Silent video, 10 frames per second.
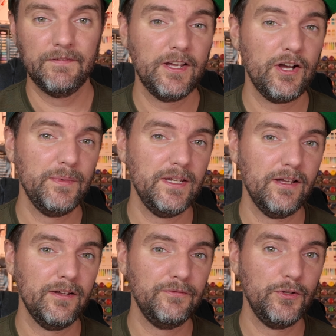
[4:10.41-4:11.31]
They come in
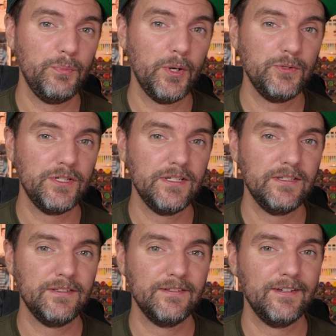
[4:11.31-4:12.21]
a few poses,